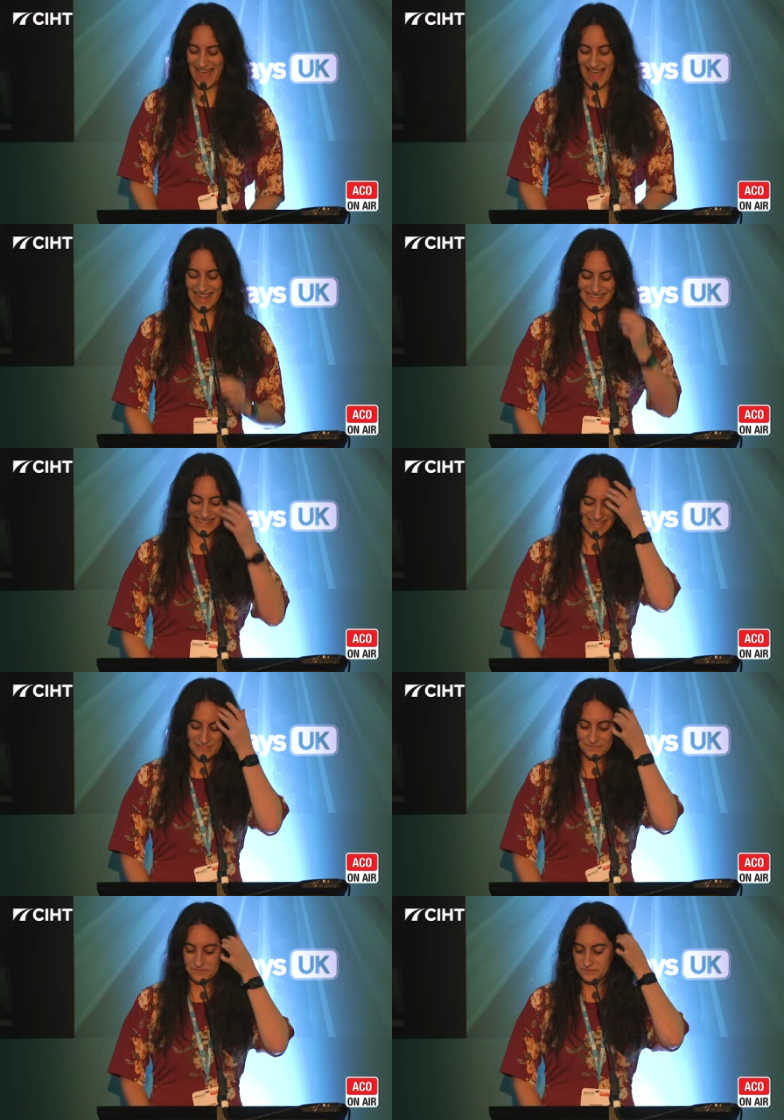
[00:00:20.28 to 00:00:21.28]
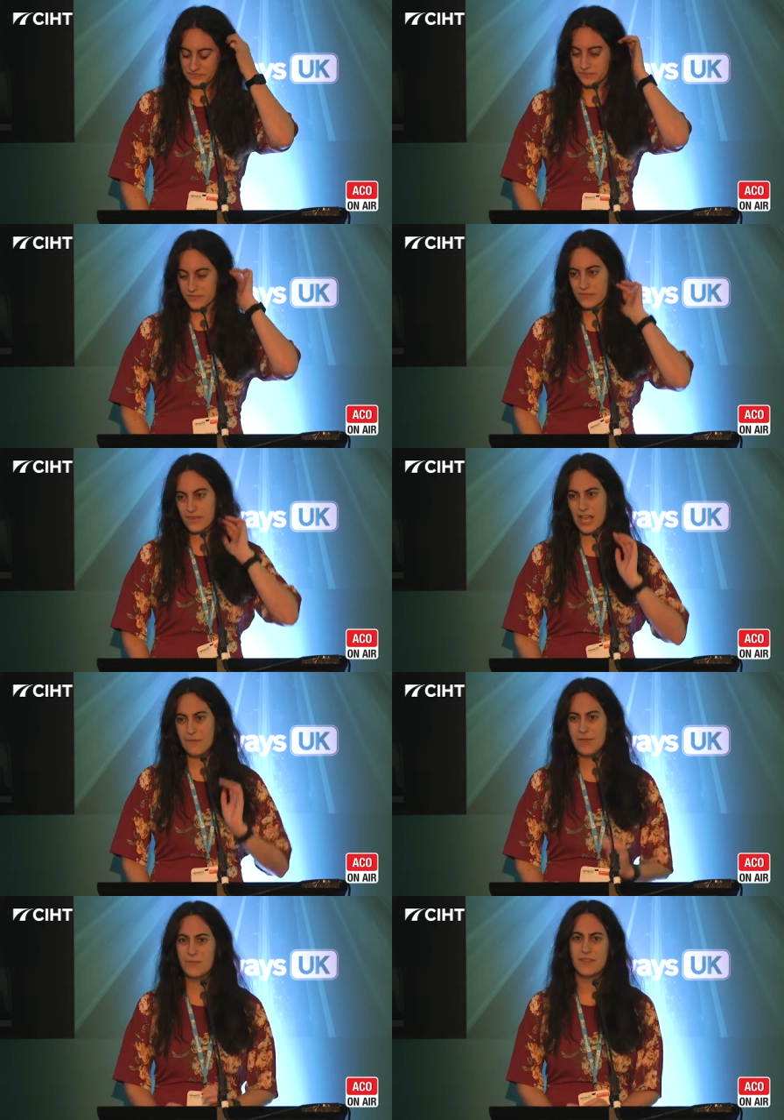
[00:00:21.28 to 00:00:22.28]
And
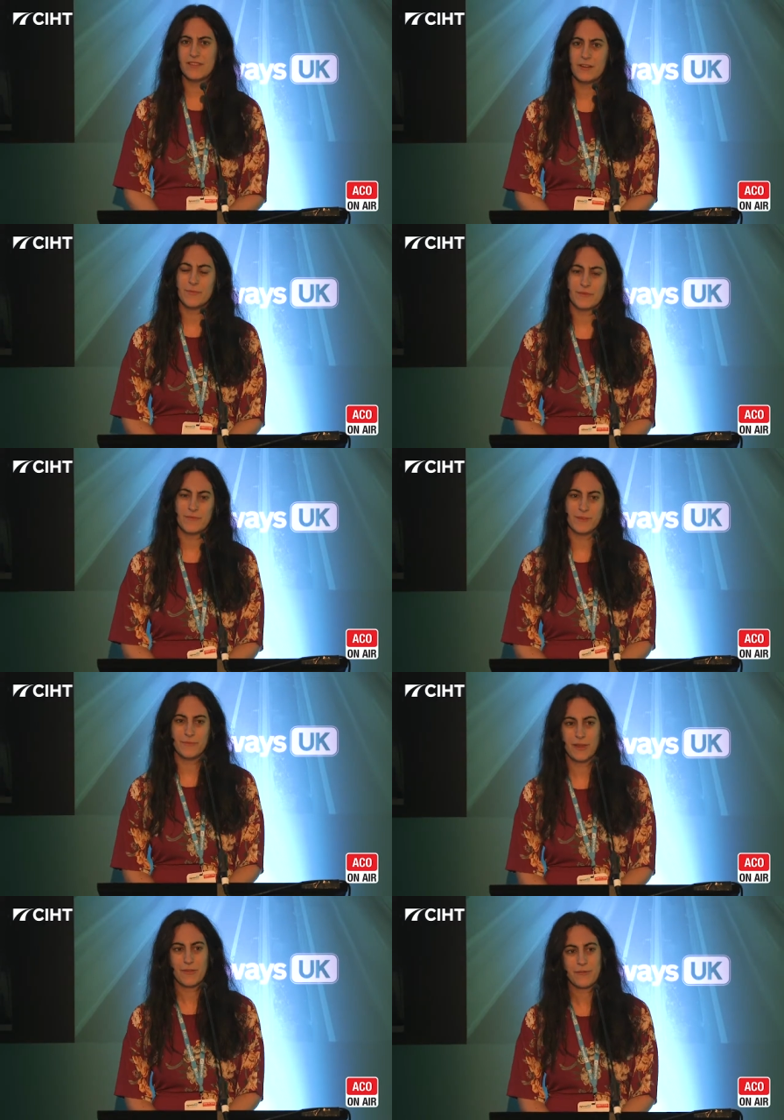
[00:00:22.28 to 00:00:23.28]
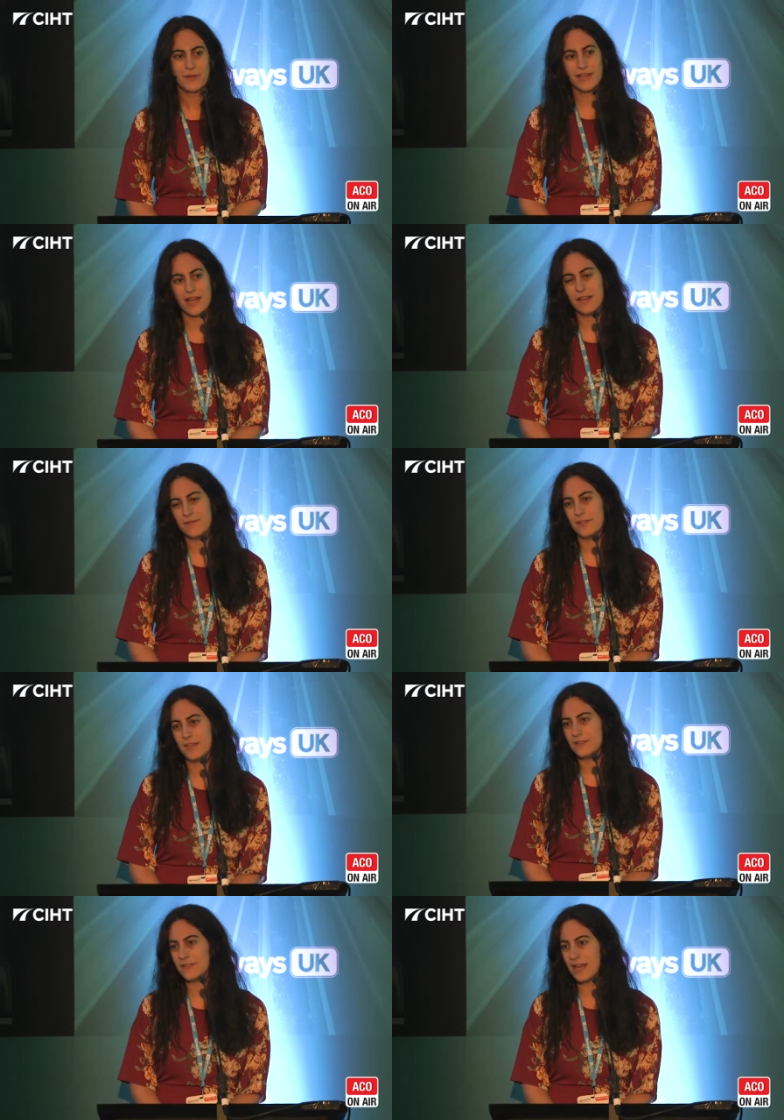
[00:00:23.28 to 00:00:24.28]
I've been with Tarmac for about 3.5
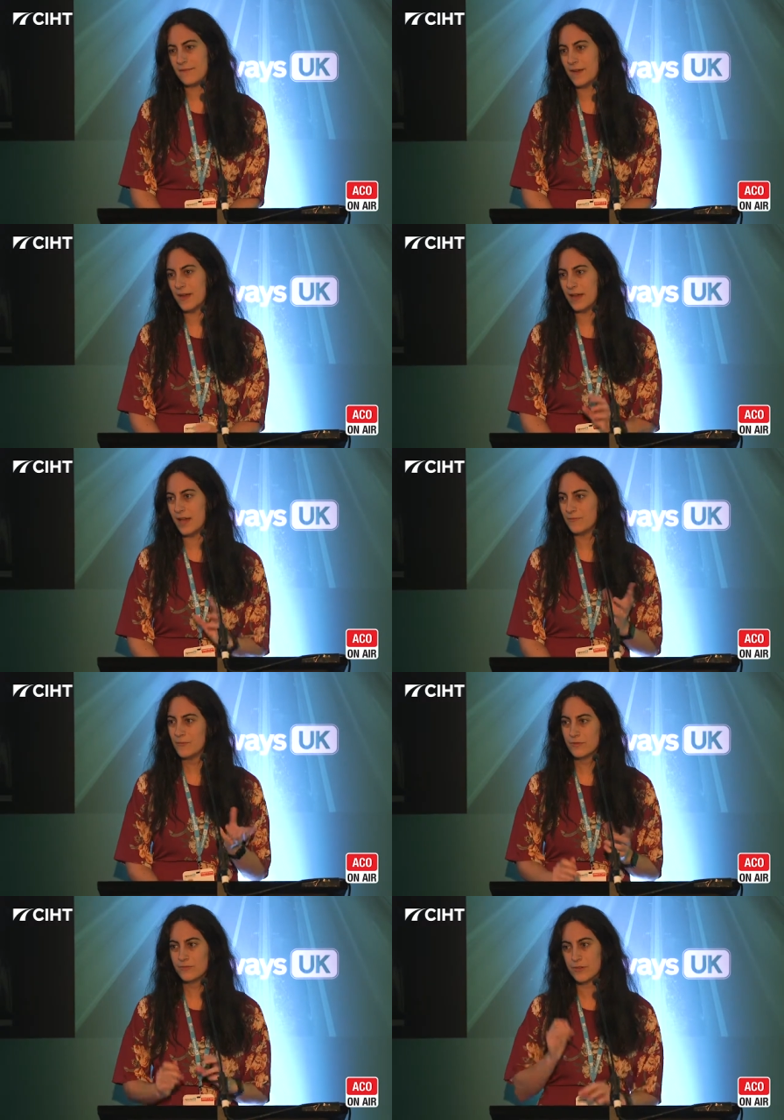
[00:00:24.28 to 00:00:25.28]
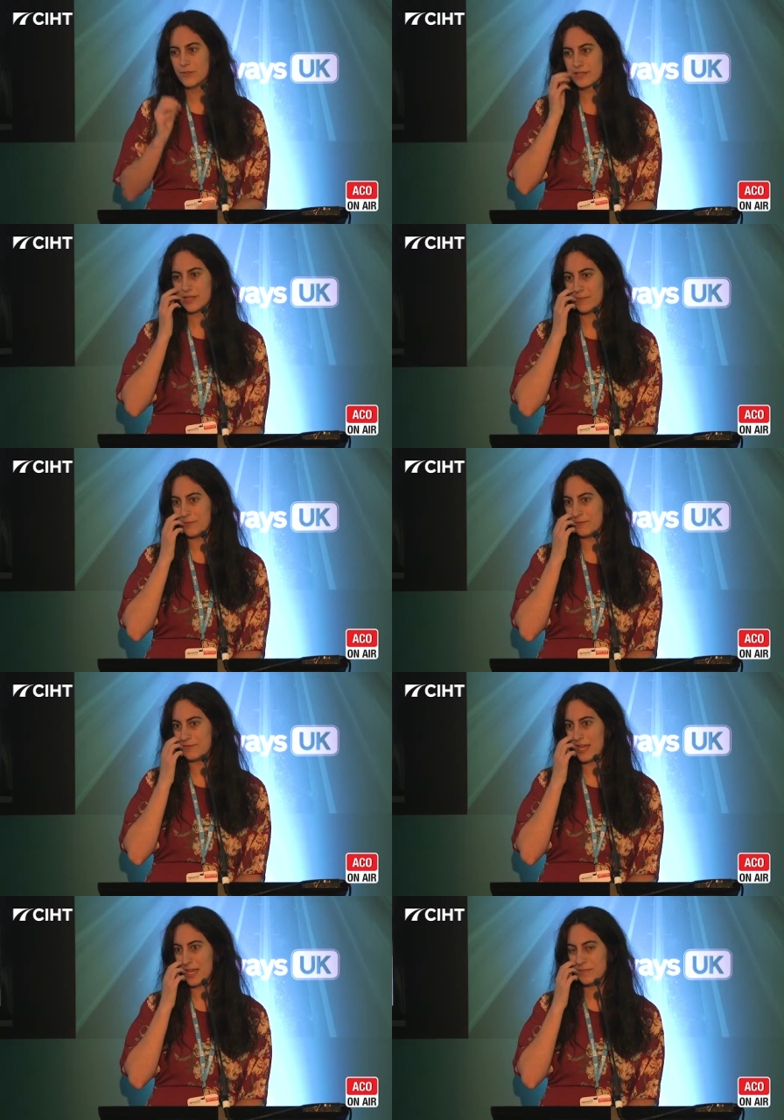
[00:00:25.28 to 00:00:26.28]
years. I've moved roles a couple
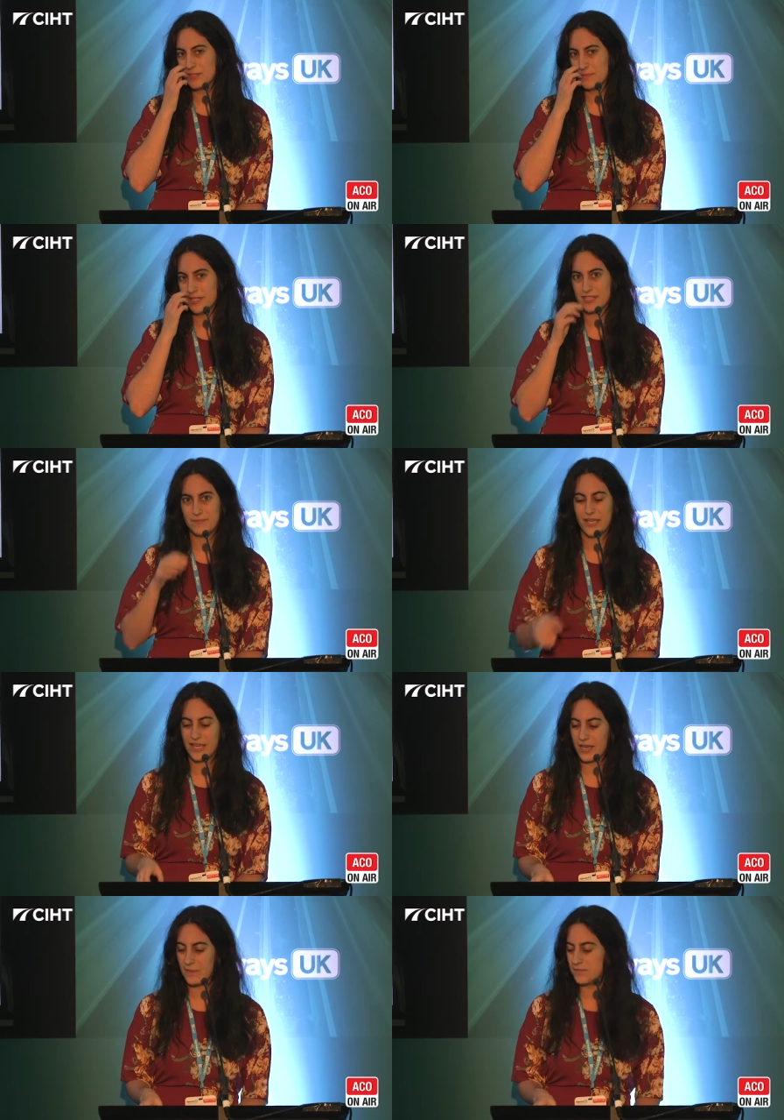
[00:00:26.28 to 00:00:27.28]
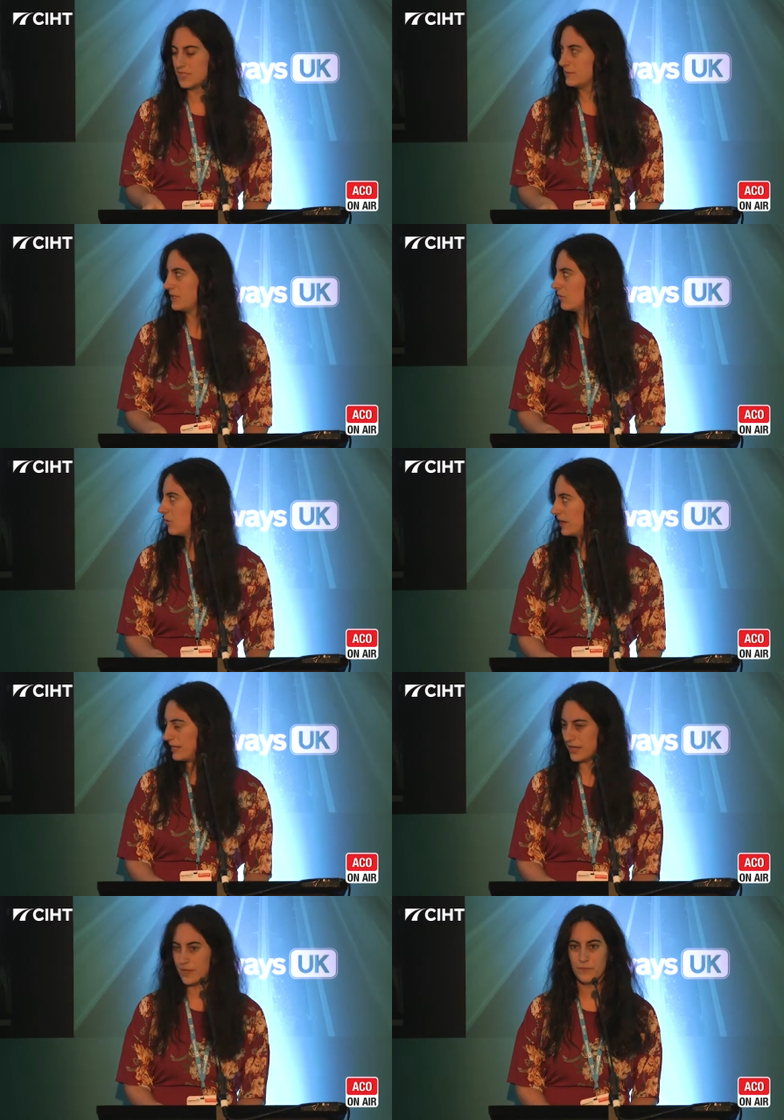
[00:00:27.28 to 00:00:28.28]
of times, but it's been
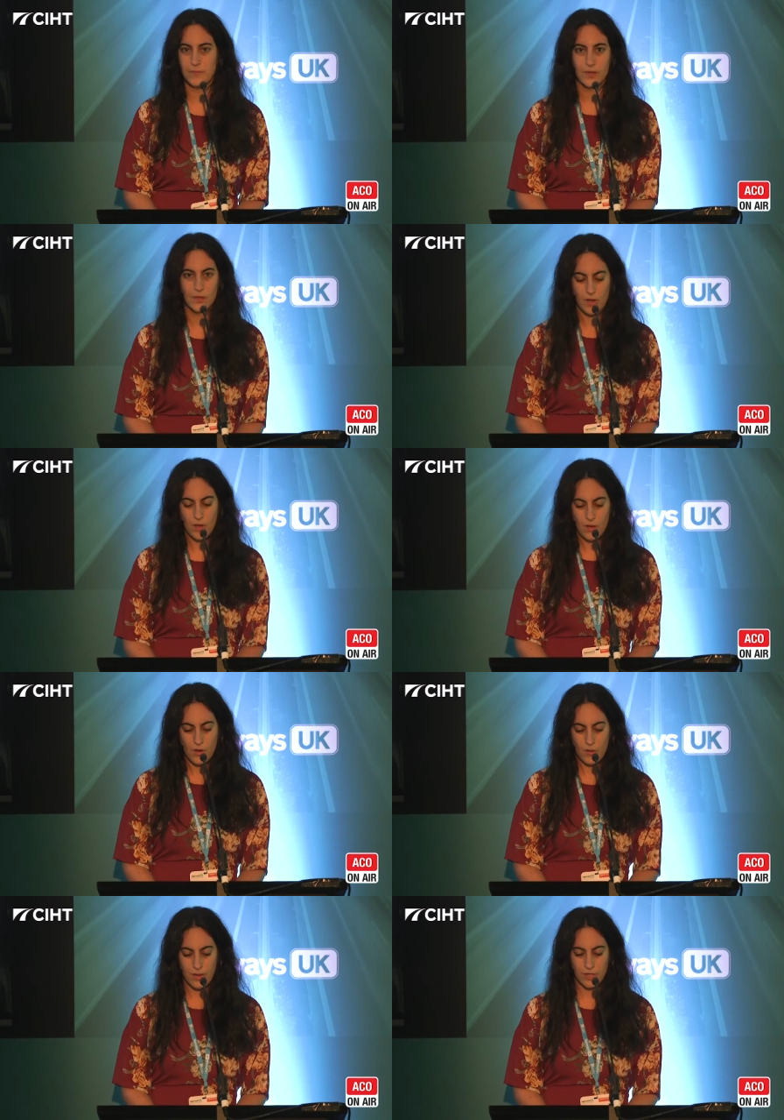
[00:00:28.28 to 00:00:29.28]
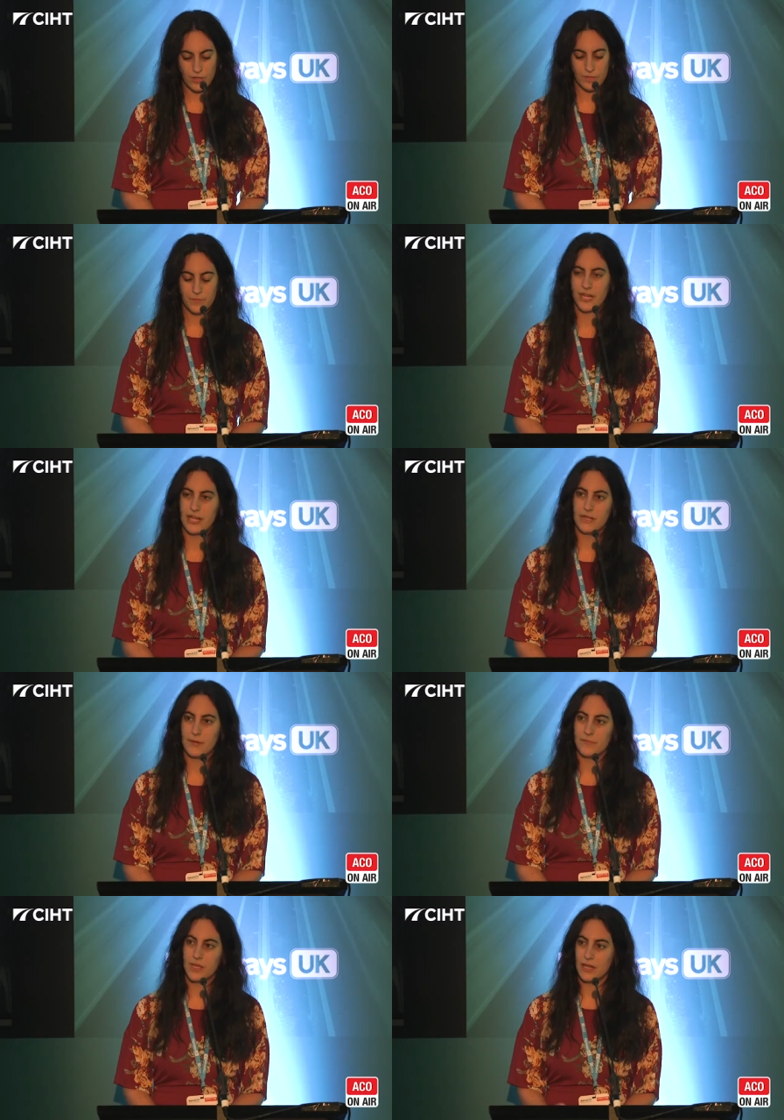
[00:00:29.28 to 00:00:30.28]
quite good. But
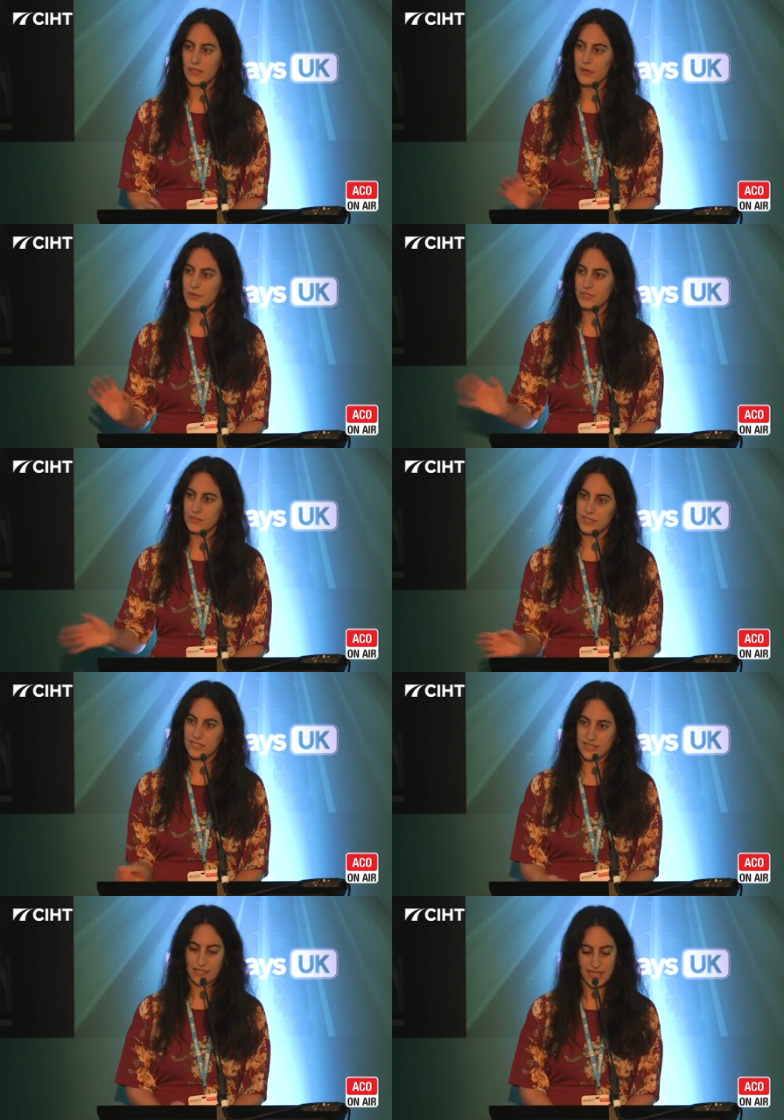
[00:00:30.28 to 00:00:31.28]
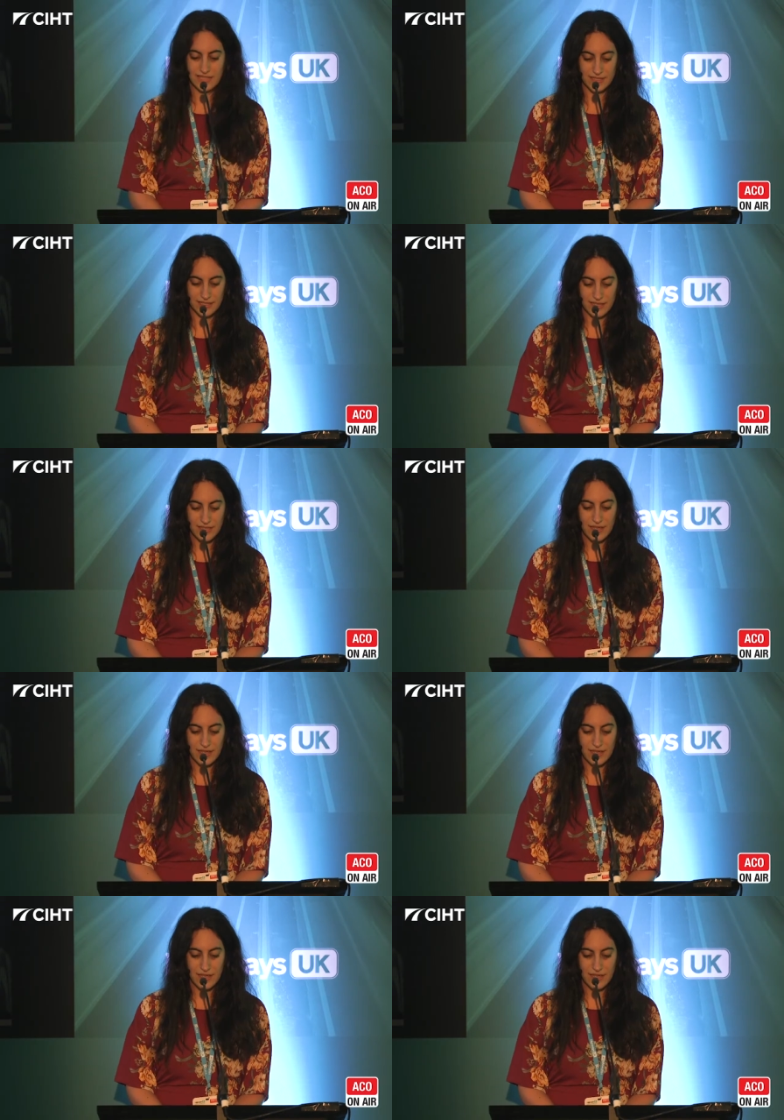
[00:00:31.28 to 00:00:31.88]
I'll go into detail lately.